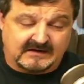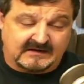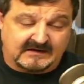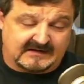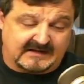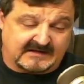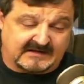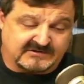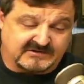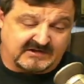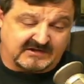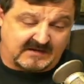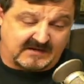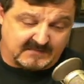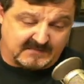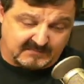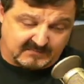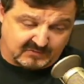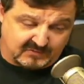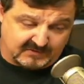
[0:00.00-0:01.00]
Glad you
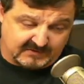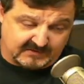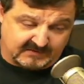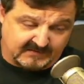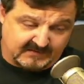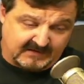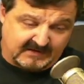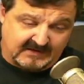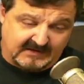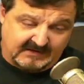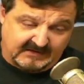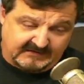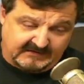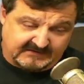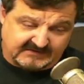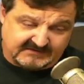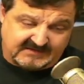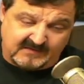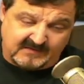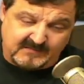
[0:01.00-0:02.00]
came aboard.
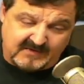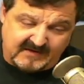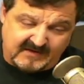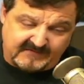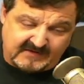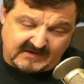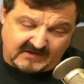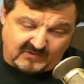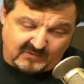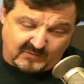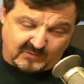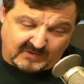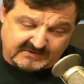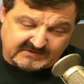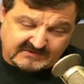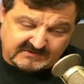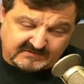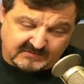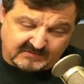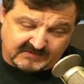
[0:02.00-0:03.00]
So does anybody have any
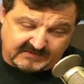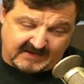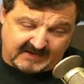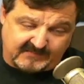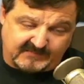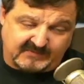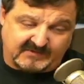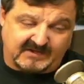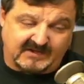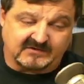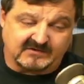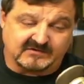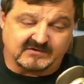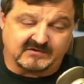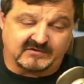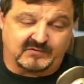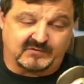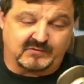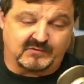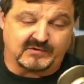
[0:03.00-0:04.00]
questions with that particular
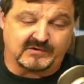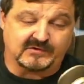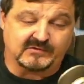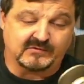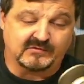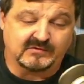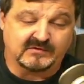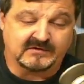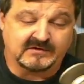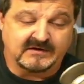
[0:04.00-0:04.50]
tutorial?